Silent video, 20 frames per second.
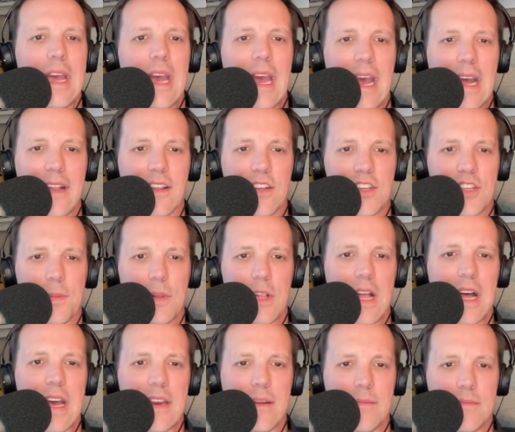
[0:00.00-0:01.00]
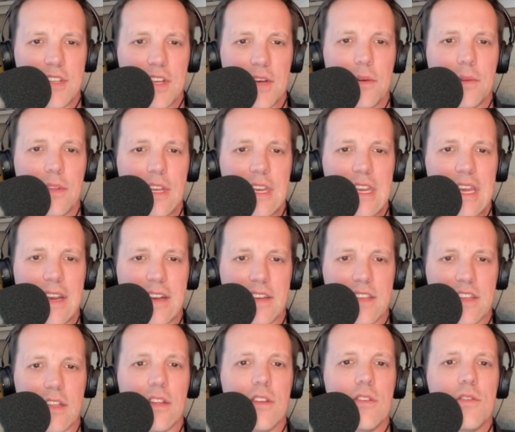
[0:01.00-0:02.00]
Eligible items only,
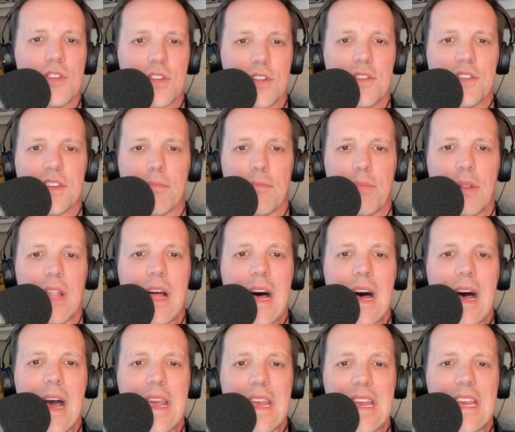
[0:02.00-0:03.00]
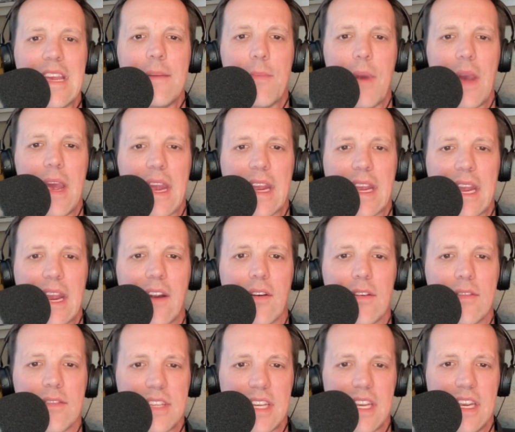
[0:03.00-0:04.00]
exclusions apply. eBay
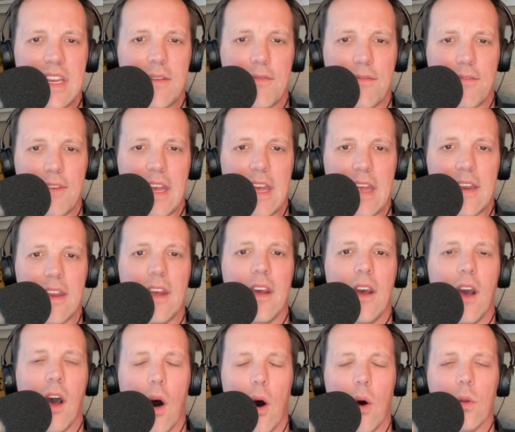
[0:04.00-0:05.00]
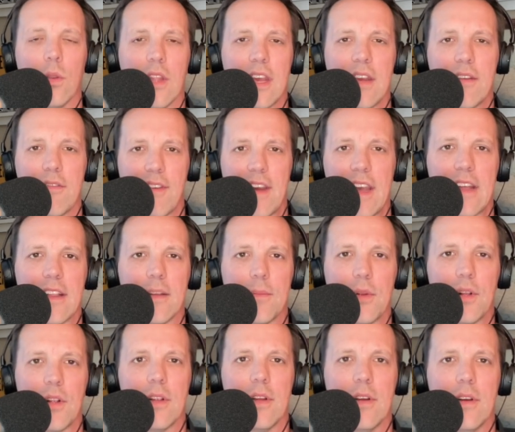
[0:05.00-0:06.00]
Guaranteed Fit, only
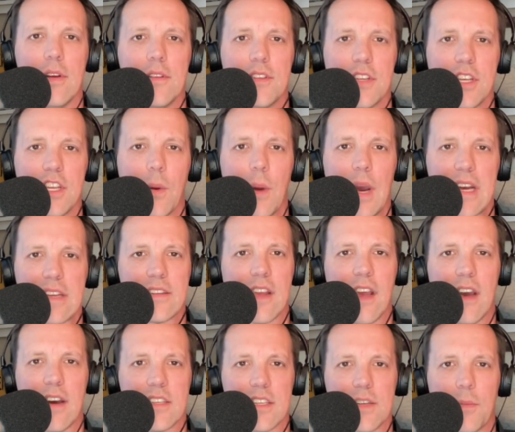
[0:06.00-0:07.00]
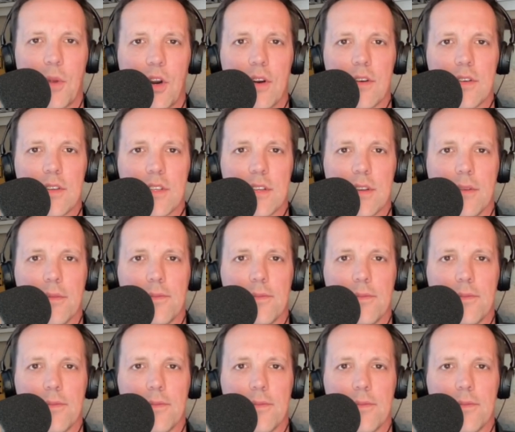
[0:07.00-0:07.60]
available to U.S. customers.